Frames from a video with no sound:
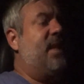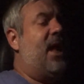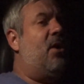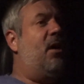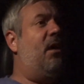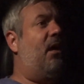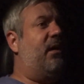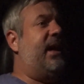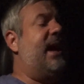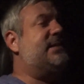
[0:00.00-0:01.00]
at
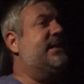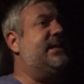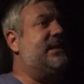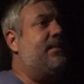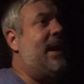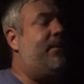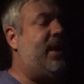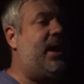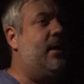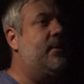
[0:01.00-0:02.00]
all. He acts like he's a puppy.